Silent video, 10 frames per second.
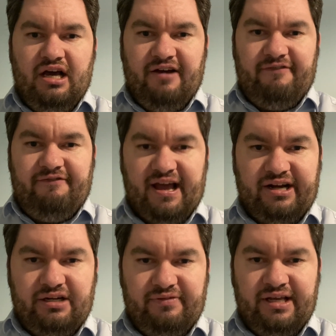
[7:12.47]

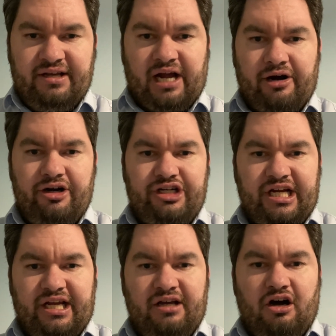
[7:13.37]
effectively
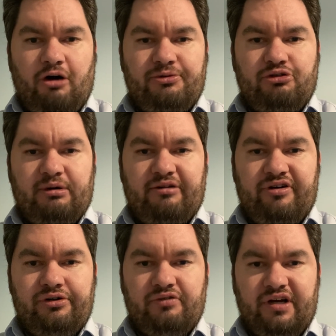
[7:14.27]
encouraging optional
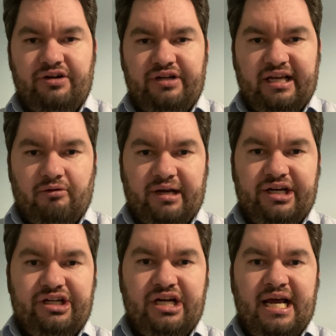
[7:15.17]
preferential voting,
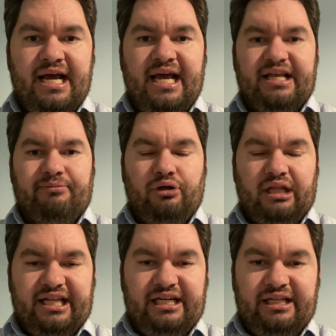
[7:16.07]
which is more
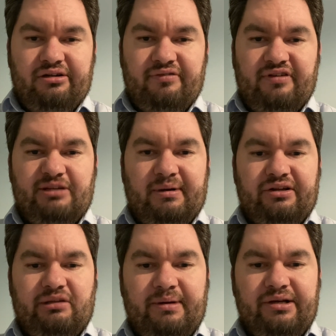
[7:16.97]
likely to lead to a first
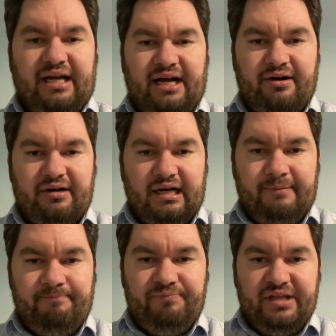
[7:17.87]
past the post
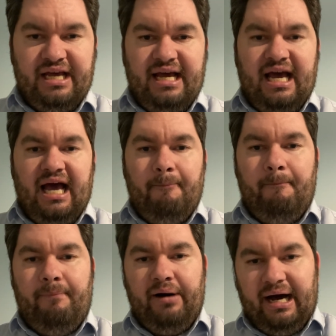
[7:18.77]
outcome.
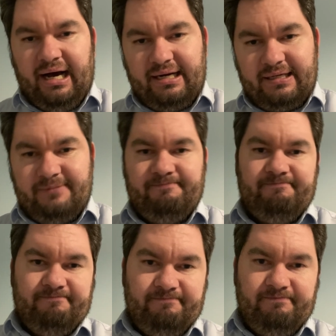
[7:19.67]
But
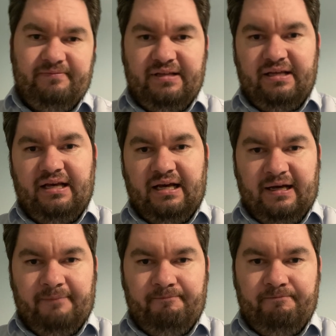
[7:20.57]

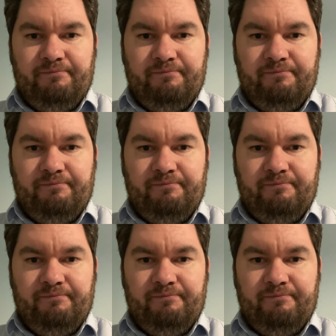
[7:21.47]
under